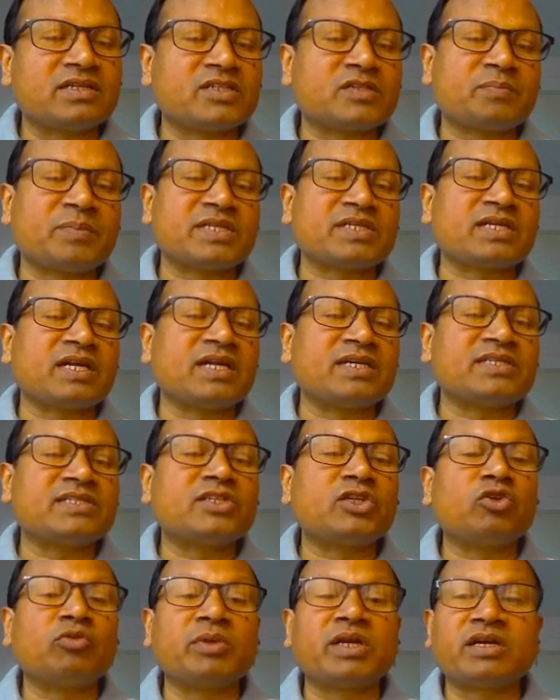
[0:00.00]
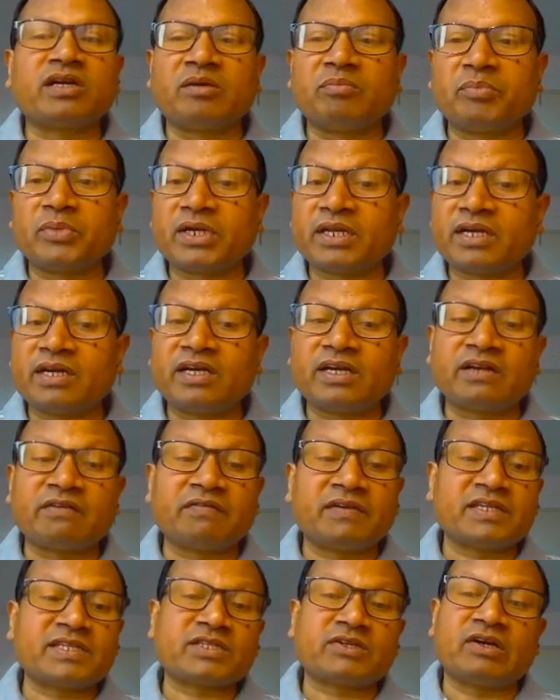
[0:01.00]
specialized human computer
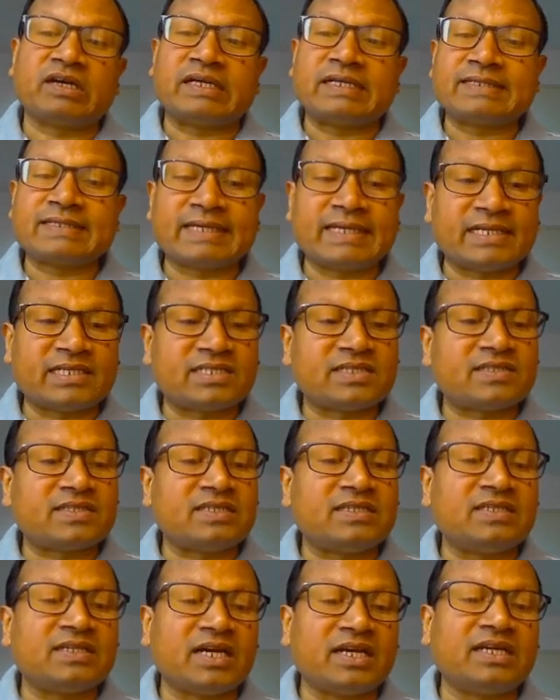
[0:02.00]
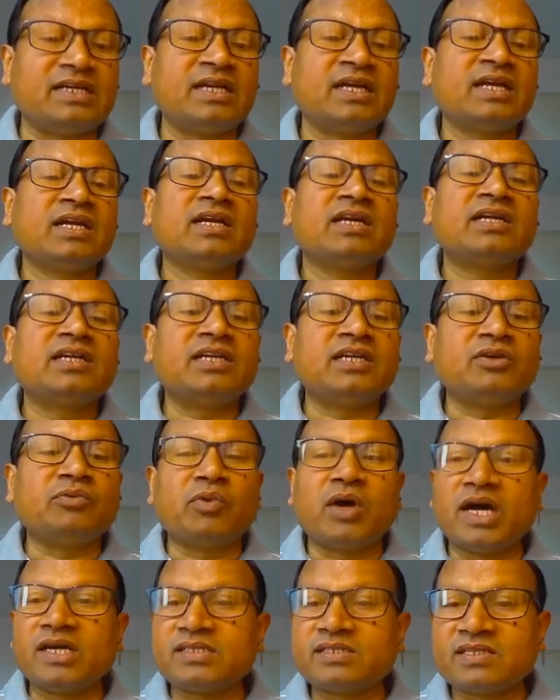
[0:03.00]
interface called as HCI
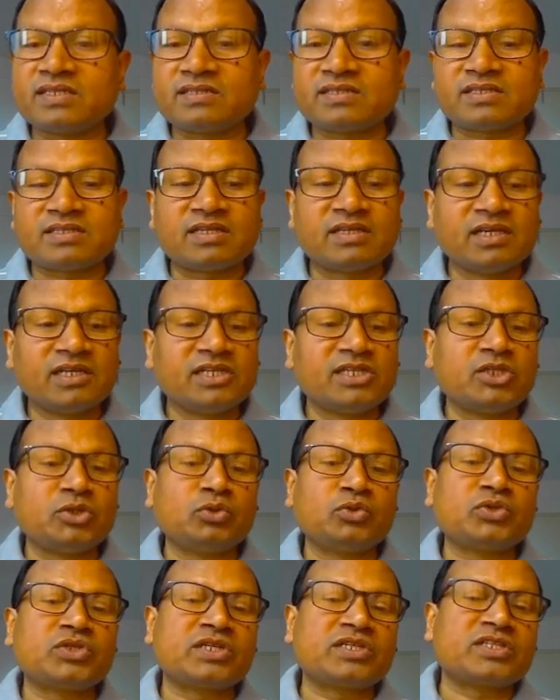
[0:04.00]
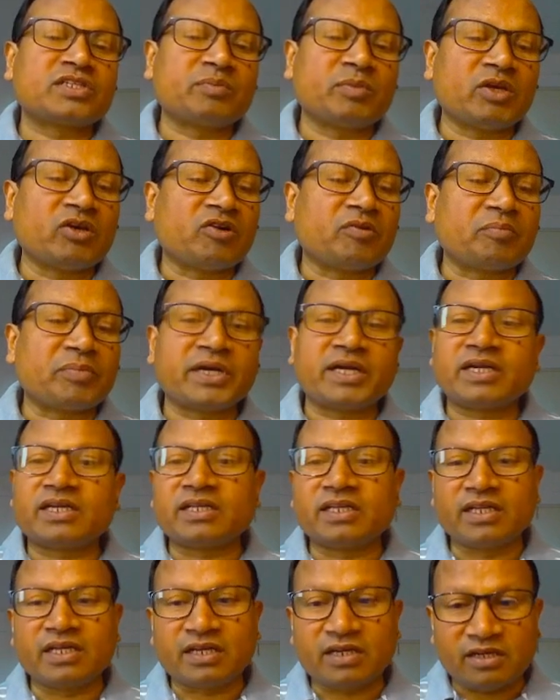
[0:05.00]
devices, users may operate
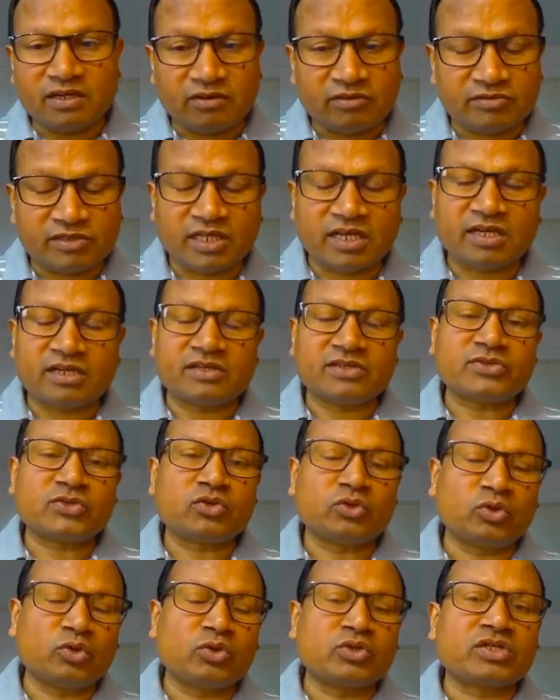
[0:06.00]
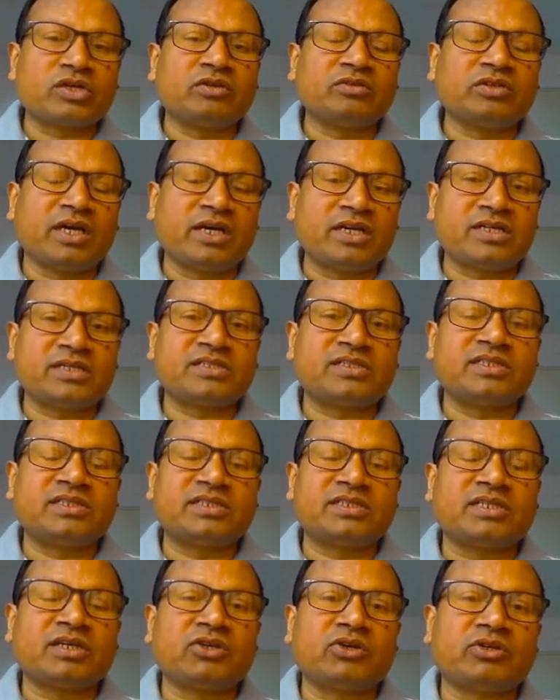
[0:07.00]
their avatars. So, those avatars,
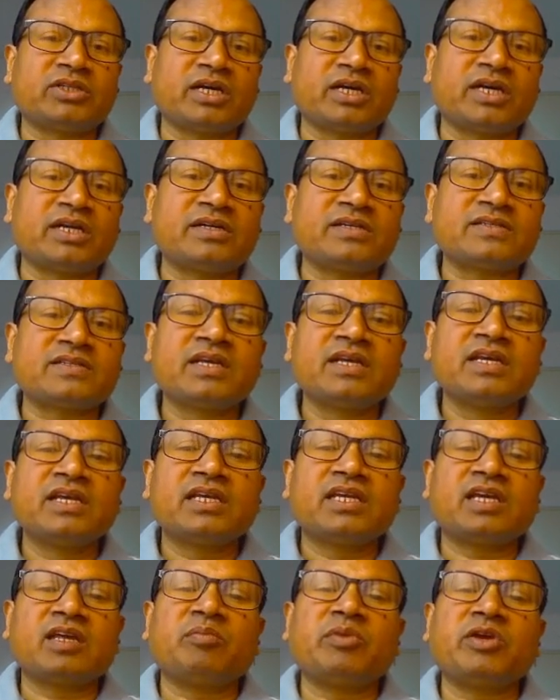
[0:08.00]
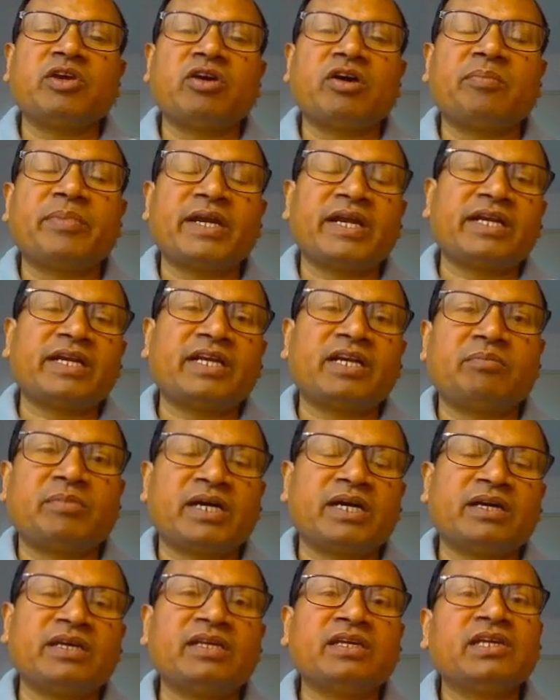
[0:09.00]
digital avatars, can be operated
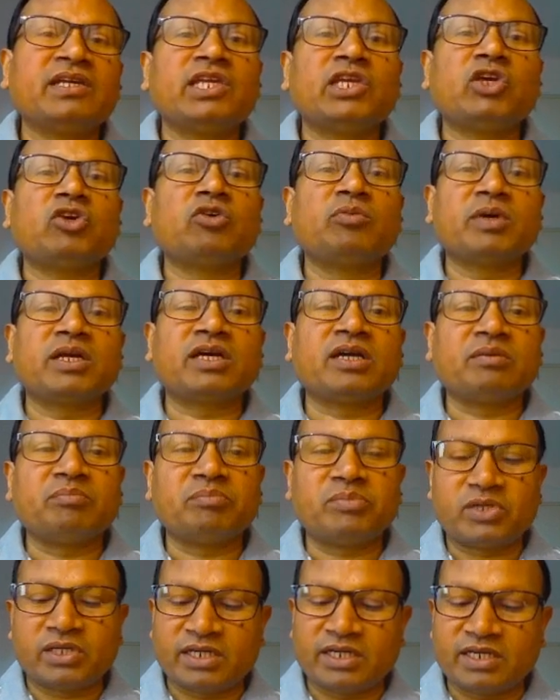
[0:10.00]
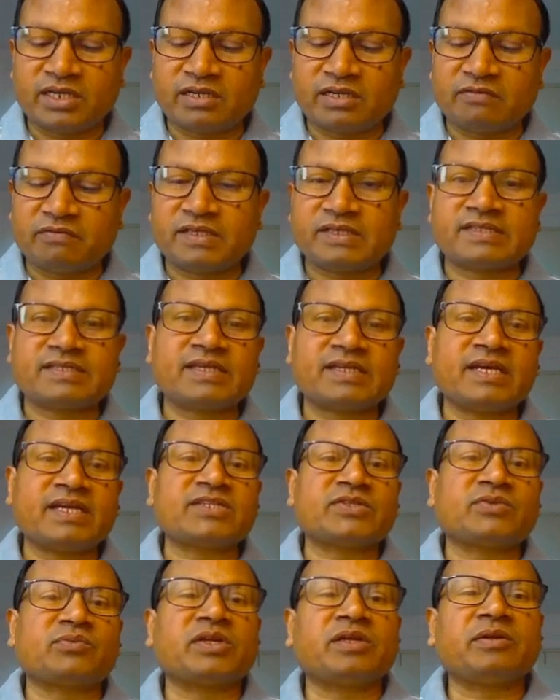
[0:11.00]
by human computer interface
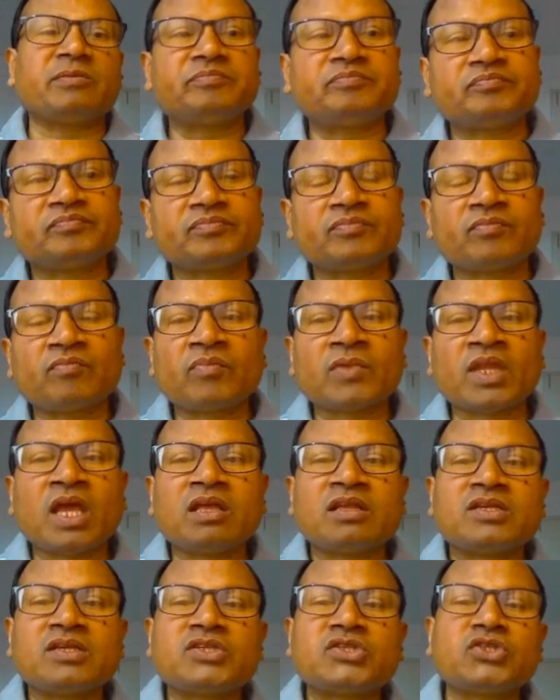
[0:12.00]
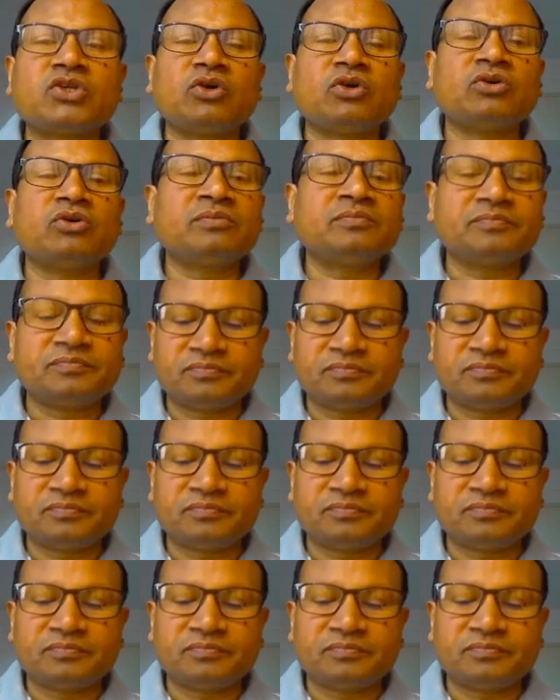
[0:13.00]
as well. So,